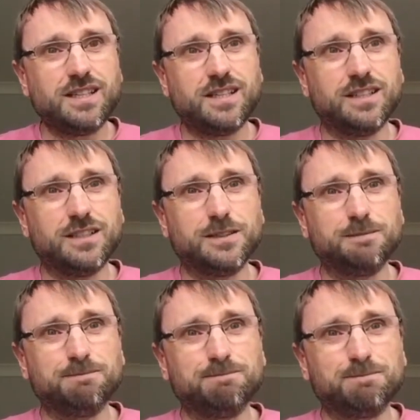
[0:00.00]

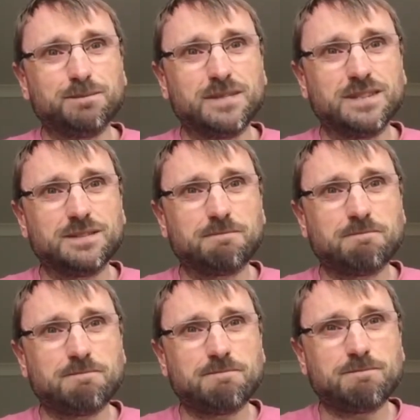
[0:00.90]
And
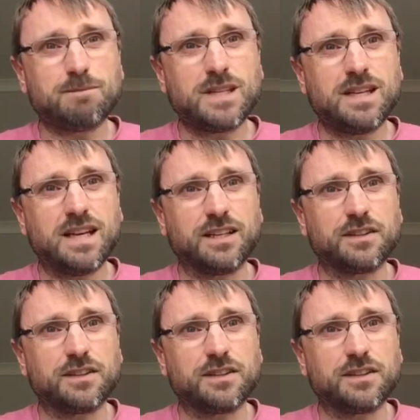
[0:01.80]
I